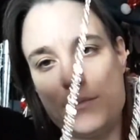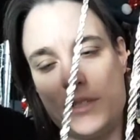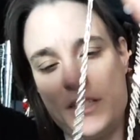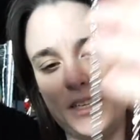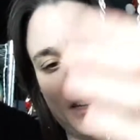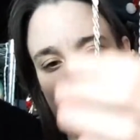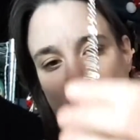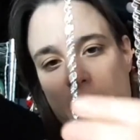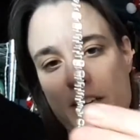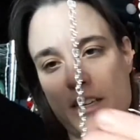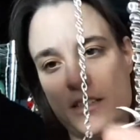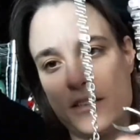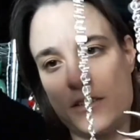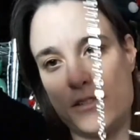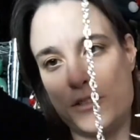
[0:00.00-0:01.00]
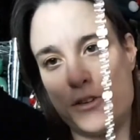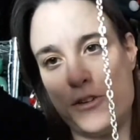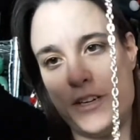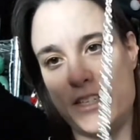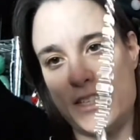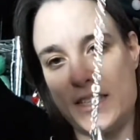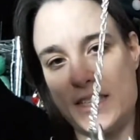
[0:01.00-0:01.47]
wanted to get her this because not
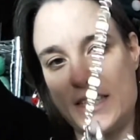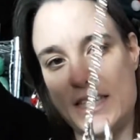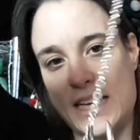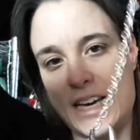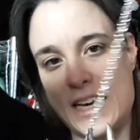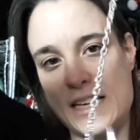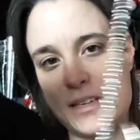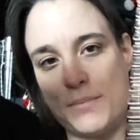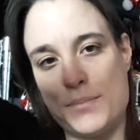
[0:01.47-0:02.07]
only is it stag,